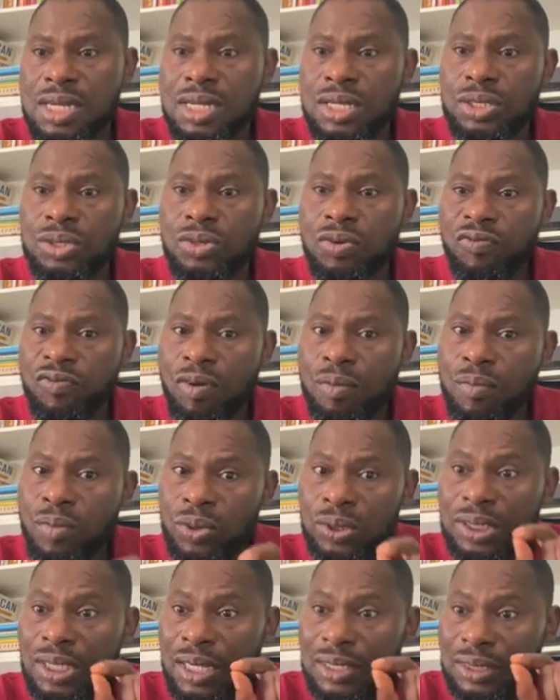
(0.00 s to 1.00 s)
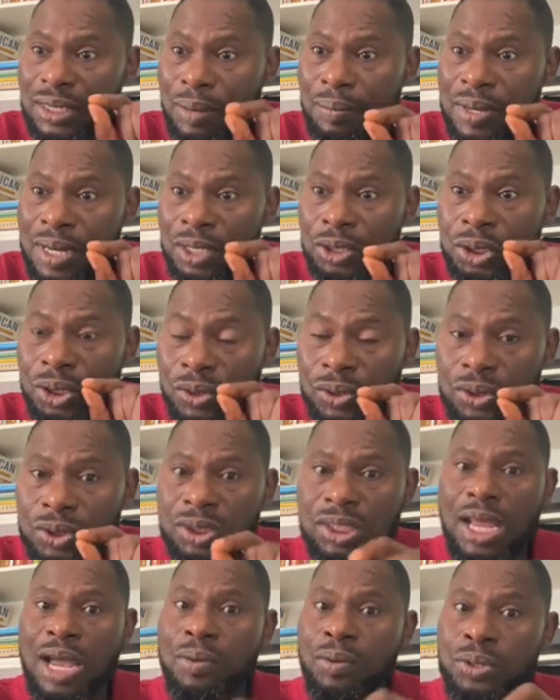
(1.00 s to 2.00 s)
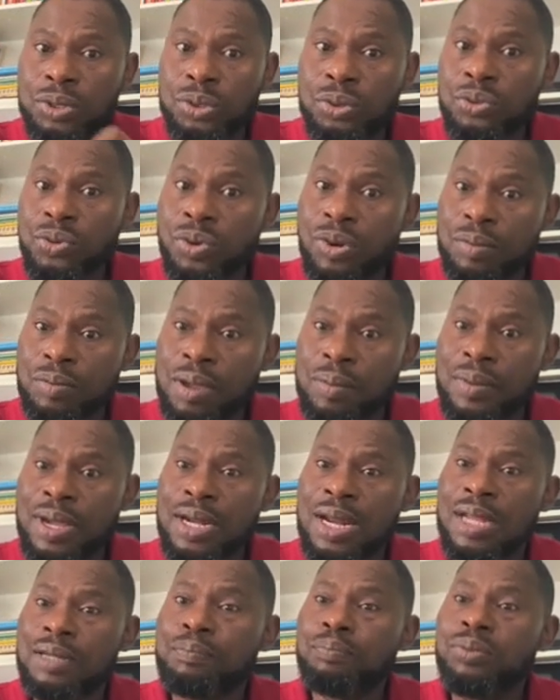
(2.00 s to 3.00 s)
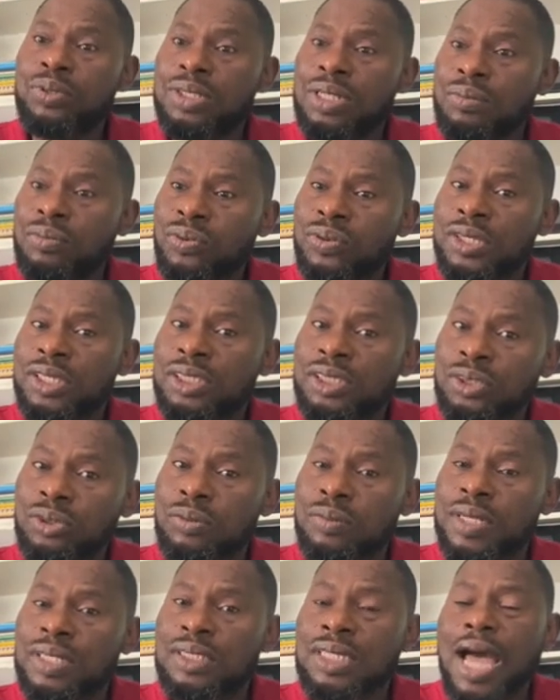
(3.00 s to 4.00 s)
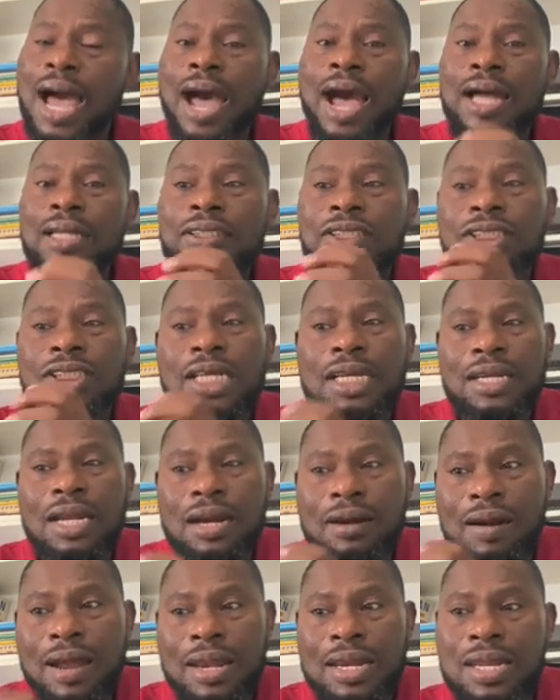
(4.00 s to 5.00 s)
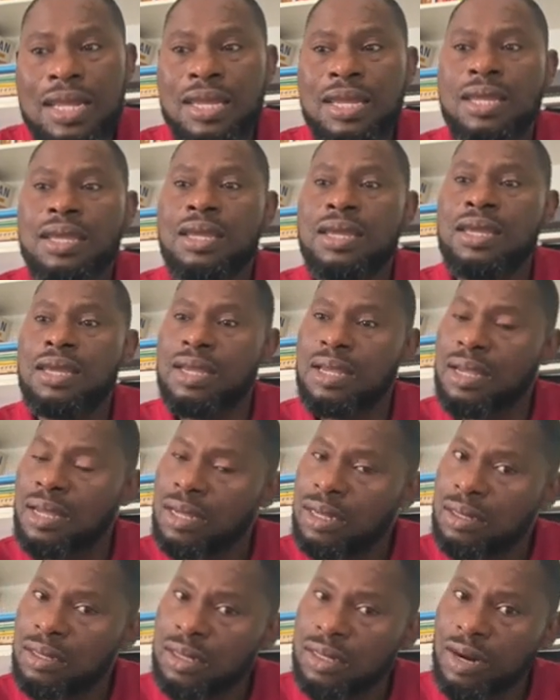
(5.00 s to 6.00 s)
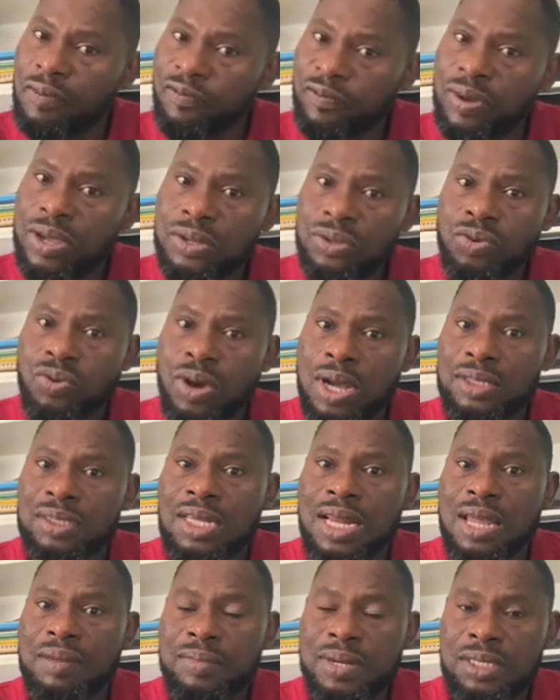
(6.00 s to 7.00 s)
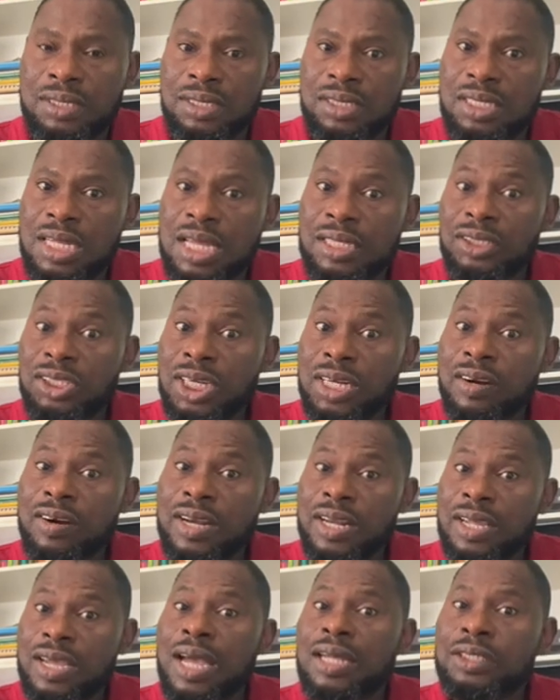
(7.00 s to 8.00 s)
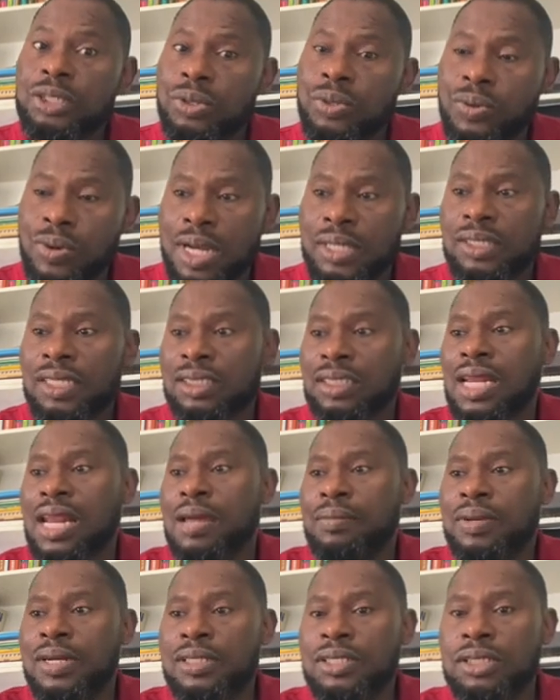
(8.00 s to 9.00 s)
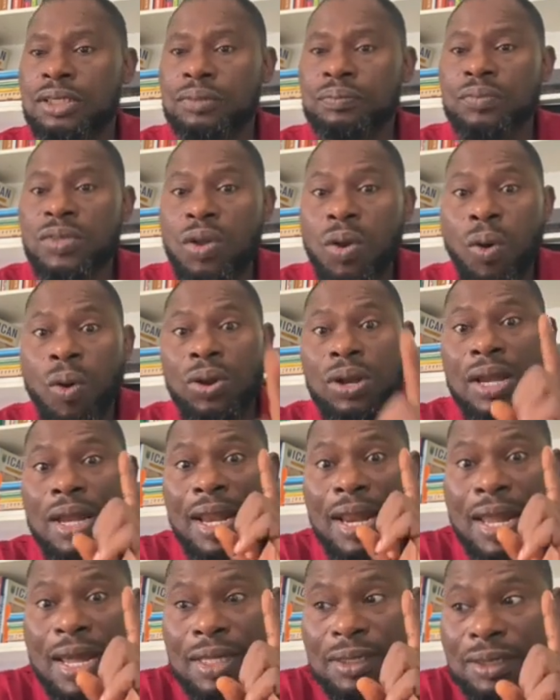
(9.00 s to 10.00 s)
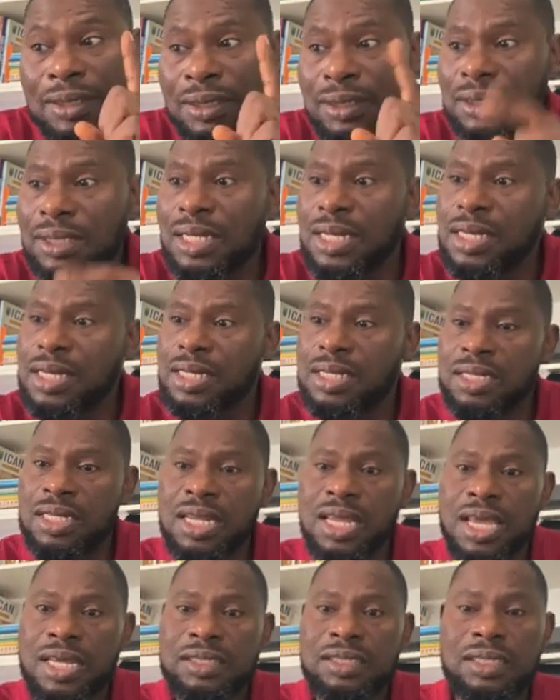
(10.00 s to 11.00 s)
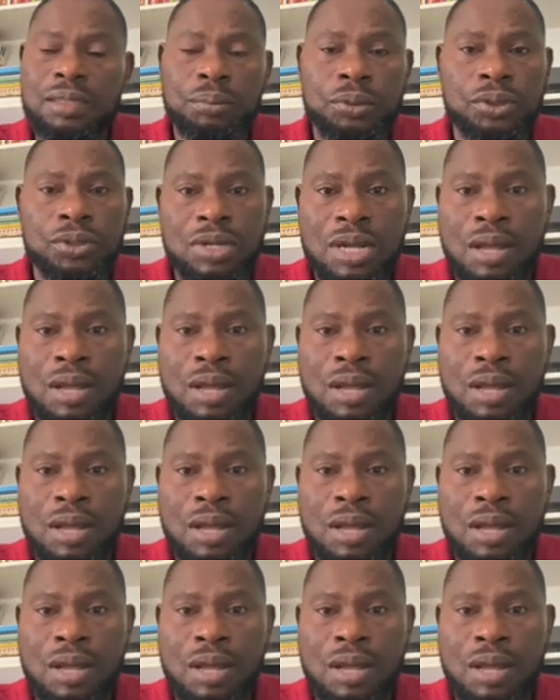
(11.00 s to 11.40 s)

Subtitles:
So for most examinations, I want you to remember that putable instruments are generally referred to as liability. They are generally categorized as liabilities unless the exception